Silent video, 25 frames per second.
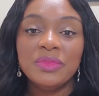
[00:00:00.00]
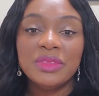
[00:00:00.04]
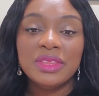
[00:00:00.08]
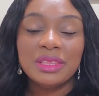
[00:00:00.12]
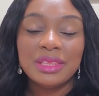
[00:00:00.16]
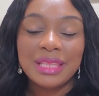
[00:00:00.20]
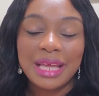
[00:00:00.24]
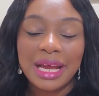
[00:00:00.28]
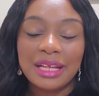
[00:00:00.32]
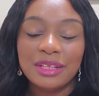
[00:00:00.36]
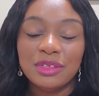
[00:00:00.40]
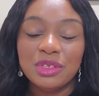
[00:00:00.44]

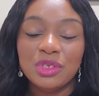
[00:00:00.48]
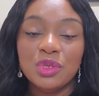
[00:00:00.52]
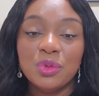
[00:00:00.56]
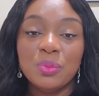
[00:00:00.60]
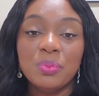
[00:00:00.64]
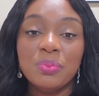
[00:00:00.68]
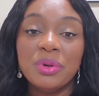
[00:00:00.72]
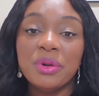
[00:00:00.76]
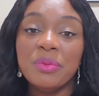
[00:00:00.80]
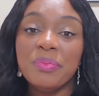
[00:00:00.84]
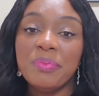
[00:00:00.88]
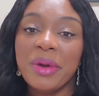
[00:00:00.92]
that you
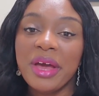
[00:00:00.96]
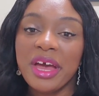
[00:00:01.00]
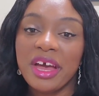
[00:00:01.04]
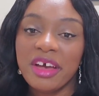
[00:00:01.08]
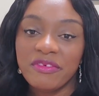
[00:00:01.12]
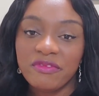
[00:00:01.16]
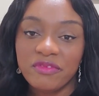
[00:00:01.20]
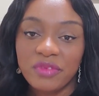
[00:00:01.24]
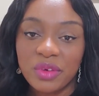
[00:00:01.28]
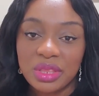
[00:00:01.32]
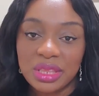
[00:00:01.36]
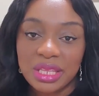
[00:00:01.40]
prepare
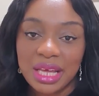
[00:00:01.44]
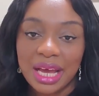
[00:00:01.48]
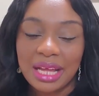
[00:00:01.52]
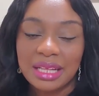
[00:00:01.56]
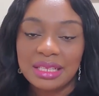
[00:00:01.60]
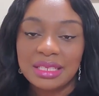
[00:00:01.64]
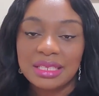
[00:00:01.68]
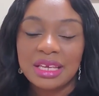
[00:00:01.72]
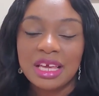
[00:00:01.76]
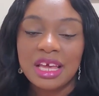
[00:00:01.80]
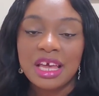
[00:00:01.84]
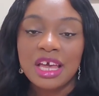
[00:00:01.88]
for
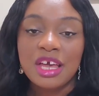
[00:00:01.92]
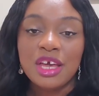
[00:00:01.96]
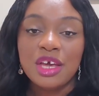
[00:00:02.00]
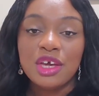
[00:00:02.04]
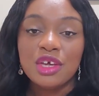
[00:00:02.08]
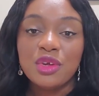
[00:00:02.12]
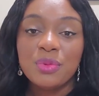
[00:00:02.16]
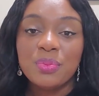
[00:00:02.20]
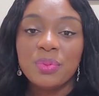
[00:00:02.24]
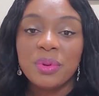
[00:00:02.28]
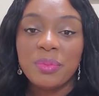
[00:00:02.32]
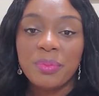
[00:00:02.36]
that.
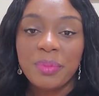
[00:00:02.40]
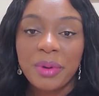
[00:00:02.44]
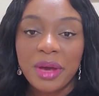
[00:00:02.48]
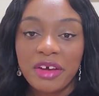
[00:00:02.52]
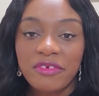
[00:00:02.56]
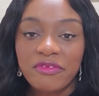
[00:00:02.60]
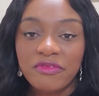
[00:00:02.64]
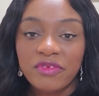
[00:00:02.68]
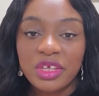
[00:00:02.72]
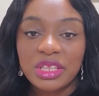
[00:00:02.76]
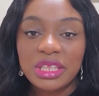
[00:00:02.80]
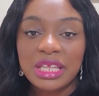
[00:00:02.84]
You
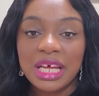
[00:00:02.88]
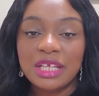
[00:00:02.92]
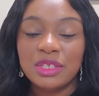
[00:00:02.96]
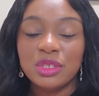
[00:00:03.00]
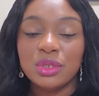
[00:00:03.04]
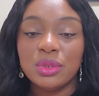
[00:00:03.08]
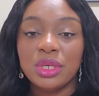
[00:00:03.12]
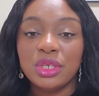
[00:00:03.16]
prepare for that,